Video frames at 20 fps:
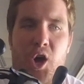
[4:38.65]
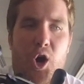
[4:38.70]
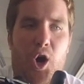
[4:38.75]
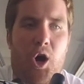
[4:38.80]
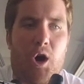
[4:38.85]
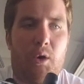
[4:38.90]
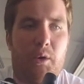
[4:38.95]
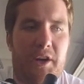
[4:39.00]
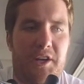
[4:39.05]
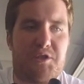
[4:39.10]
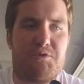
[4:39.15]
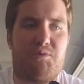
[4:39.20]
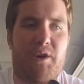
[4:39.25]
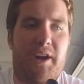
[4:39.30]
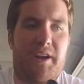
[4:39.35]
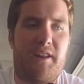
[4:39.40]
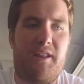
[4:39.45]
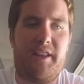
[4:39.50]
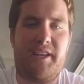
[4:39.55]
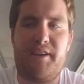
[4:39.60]
always
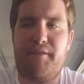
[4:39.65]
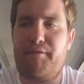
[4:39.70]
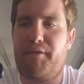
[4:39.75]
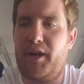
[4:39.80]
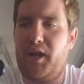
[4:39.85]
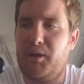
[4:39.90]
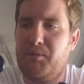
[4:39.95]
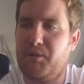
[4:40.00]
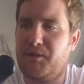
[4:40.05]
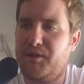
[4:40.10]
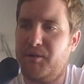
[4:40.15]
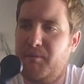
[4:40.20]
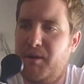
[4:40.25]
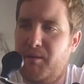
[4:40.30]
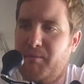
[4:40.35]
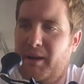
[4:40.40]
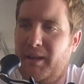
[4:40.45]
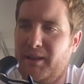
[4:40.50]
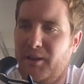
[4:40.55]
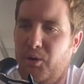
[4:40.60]
readily available to me
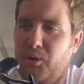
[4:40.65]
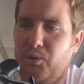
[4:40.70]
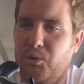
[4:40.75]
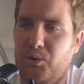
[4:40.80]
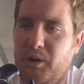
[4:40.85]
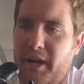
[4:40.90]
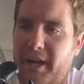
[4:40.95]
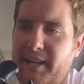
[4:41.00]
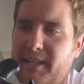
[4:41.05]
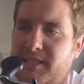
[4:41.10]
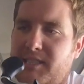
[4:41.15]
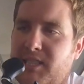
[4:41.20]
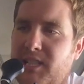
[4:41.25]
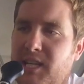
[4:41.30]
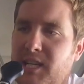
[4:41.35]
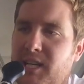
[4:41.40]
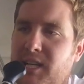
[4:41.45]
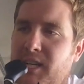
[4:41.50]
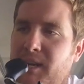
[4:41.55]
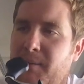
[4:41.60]
in my local lakes.
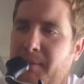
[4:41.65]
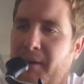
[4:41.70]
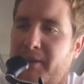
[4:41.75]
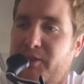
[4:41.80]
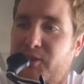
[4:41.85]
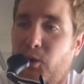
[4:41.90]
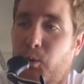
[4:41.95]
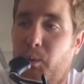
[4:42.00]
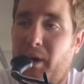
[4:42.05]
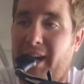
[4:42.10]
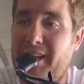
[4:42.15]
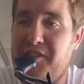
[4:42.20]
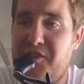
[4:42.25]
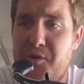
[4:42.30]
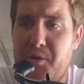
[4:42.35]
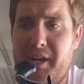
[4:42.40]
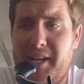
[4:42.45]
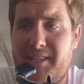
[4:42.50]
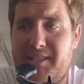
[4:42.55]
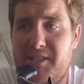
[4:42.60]
And so when I
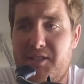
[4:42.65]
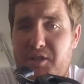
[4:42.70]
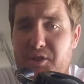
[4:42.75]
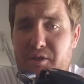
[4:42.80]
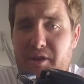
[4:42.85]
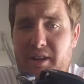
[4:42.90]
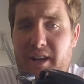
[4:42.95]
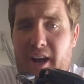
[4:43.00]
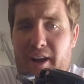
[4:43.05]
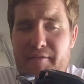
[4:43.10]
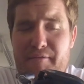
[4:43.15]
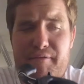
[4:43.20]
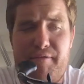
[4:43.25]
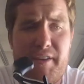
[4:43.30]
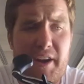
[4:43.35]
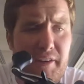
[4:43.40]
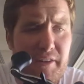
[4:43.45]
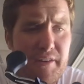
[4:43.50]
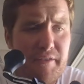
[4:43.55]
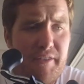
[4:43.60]
do get to do it, I'm
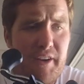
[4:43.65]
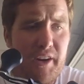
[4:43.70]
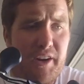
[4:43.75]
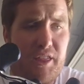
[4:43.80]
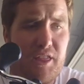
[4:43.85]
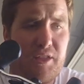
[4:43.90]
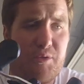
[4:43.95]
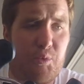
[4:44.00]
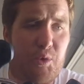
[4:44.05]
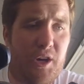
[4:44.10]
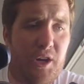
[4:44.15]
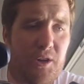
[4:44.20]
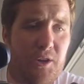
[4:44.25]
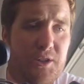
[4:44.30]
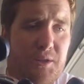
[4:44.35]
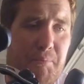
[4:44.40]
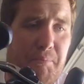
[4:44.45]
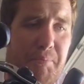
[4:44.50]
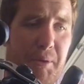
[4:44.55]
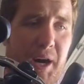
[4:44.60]
very, very
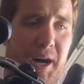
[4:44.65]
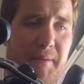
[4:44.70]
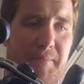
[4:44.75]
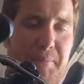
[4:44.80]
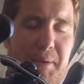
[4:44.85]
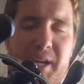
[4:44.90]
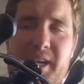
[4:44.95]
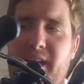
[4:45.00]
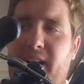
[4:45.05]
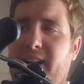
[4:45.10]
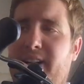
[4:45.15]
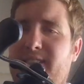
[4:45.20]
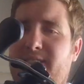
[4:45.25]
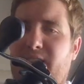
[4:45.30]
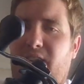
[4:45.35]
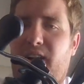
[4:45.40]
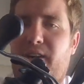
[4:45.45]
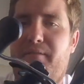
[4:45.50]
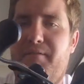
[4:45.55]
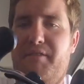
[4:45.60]
thrilled. But because
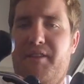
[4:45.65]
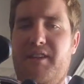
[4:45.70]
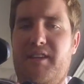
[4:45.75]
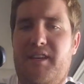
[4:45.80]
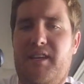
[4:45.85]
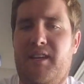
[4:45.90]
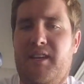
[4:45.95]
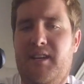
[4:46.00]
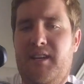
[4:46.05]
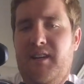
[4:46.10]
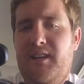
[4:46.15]
of the